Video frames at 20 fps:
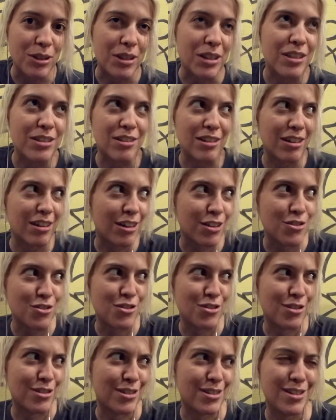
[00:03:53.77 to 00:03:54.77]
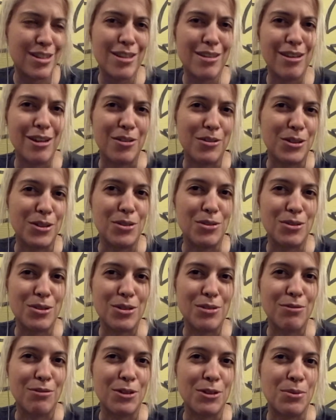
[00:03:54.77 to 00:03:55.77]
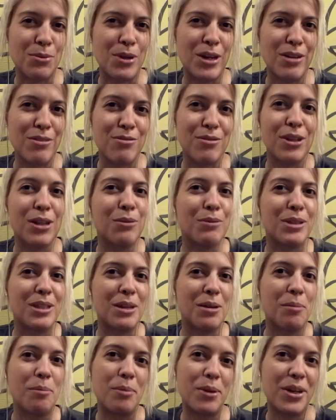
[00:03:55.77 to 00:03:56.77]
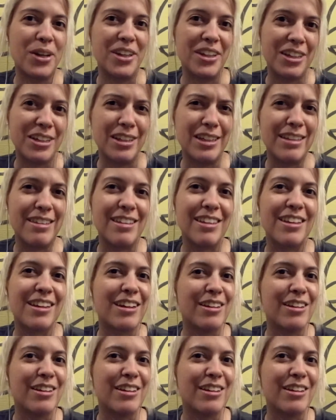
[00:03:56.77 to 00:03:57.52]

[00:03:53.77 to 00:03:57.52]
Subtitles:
because I can't just sit there and use the free Wi-Fi without buying anything.